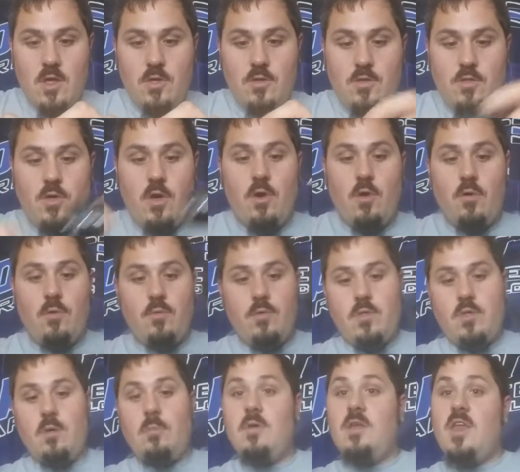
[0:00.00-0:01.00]
So
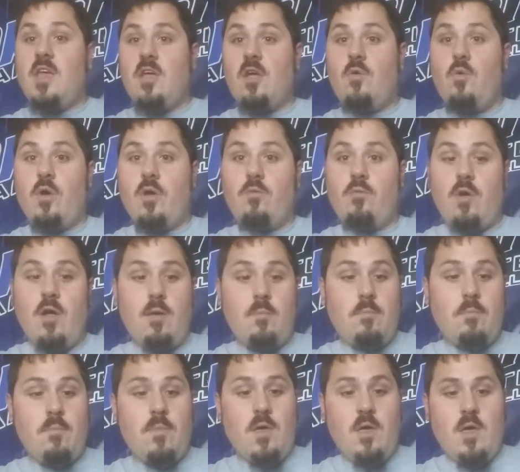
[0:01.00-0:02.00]
let me take a quick
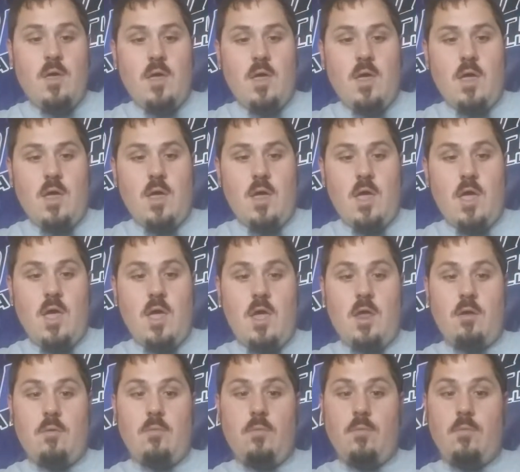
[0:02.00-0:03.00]
rip
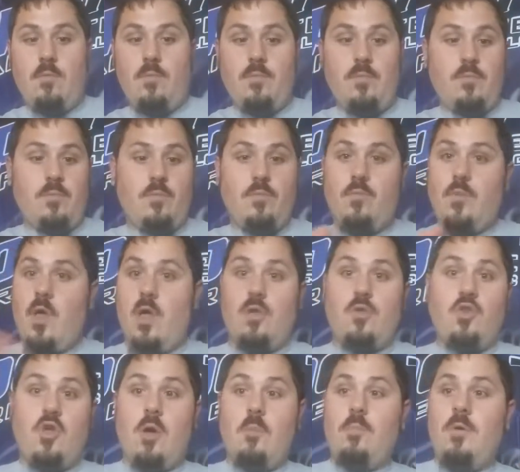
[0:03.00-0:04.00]
and I'll
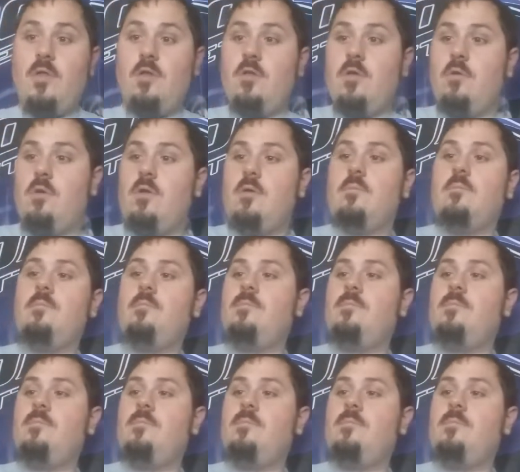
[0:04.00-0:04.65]
jump into it.